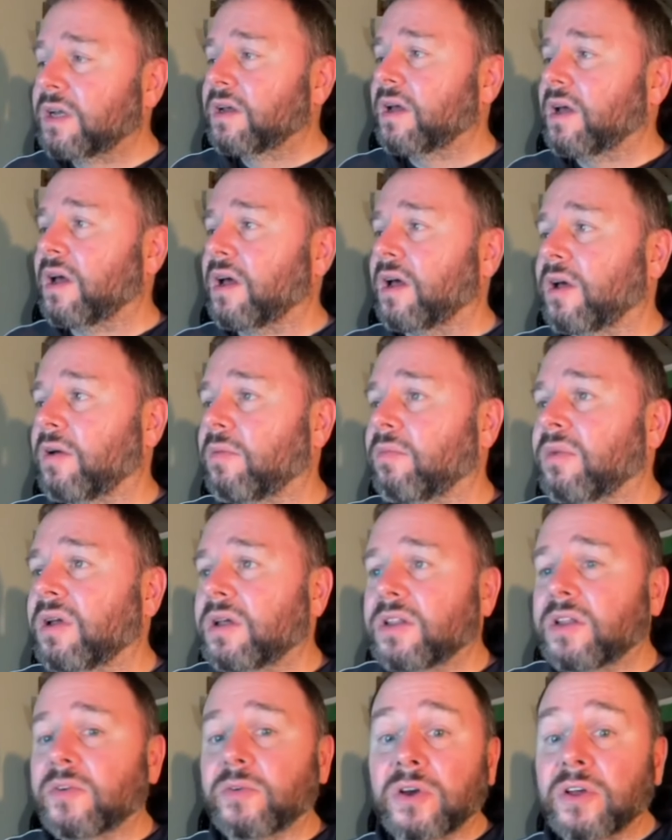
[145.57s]
There
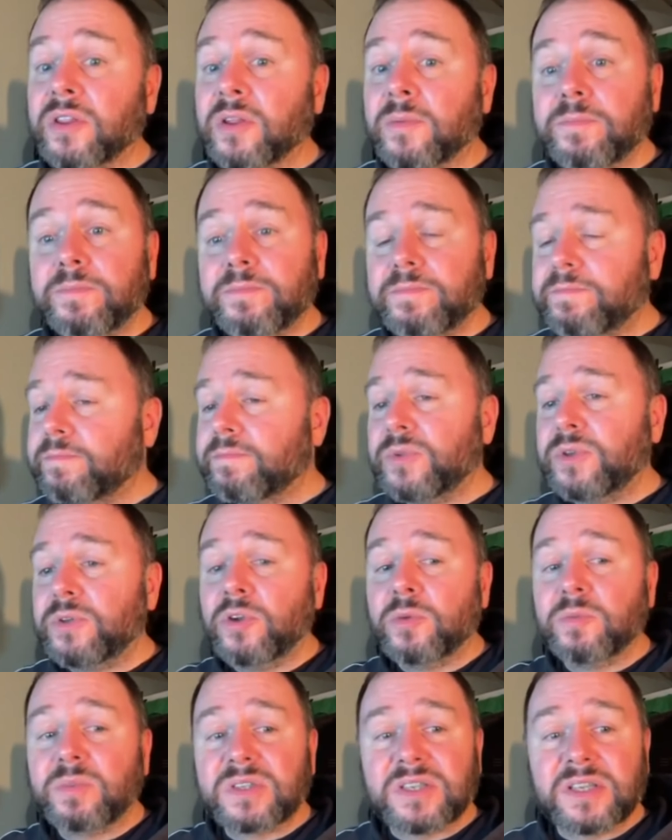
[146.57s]
are other
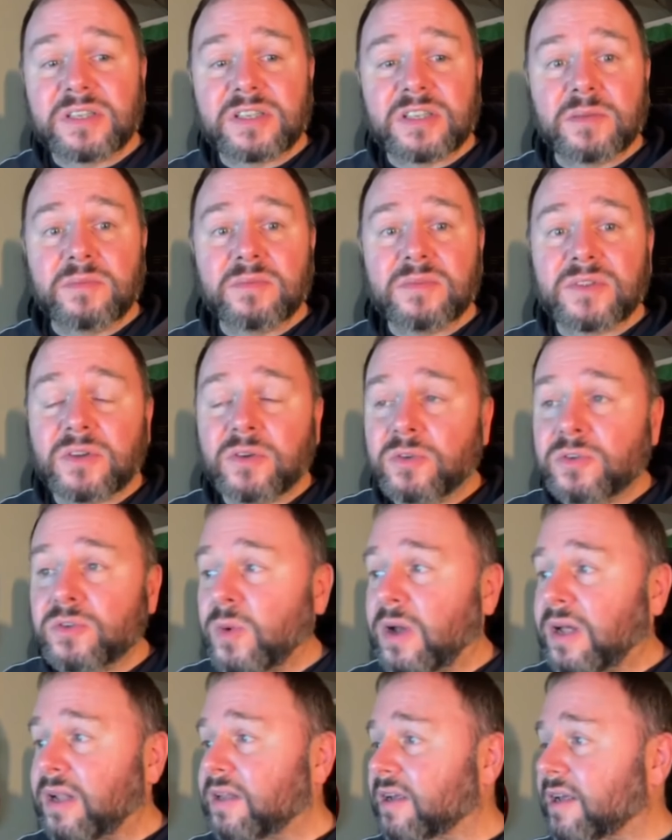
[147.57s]
number systems as
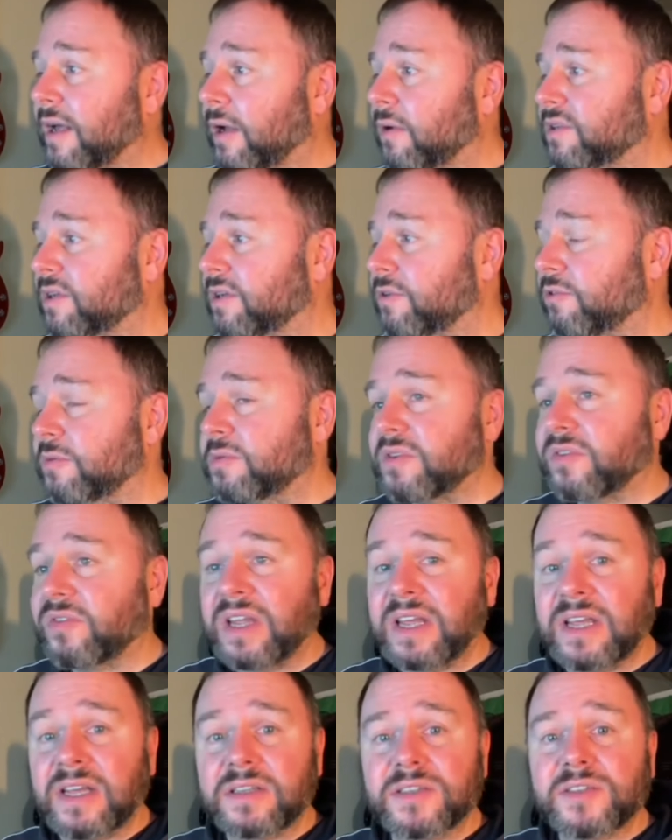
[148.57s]
well that count in groups of
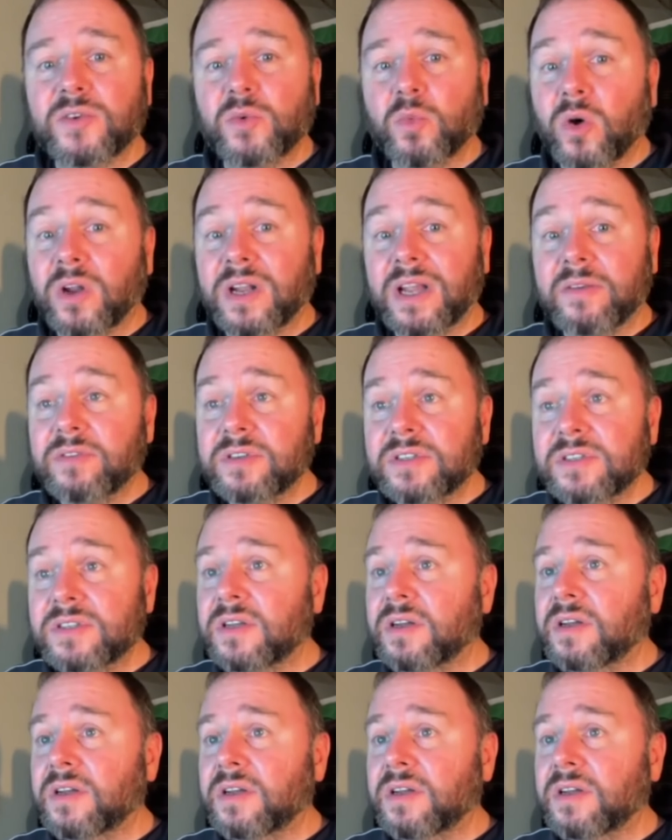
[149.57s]
8s and whatevers.